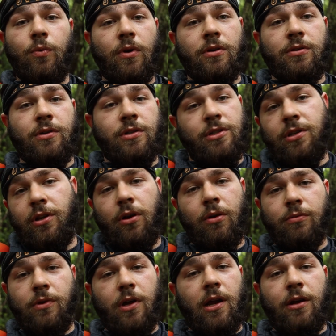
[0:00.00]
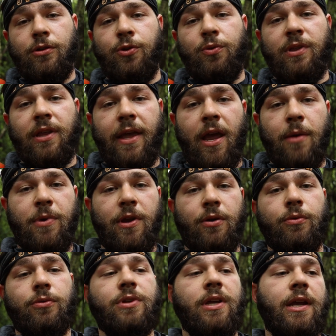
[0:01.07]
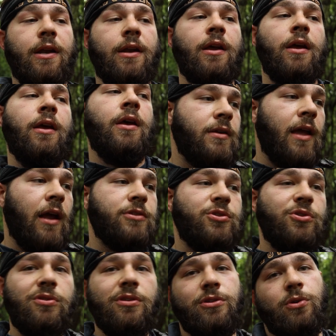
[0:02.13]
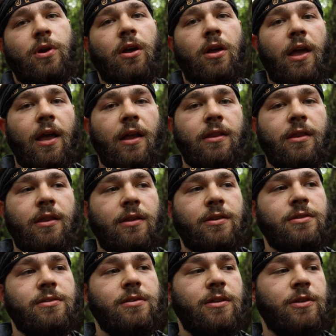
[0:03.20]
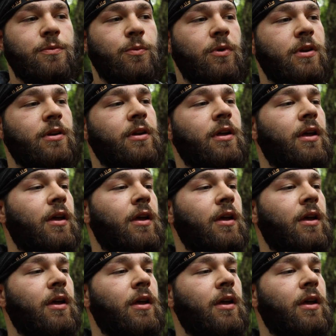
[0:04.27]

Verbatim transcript: We're just, you know, kind of doing the camp here routine. Got to the trailhead this, this morning.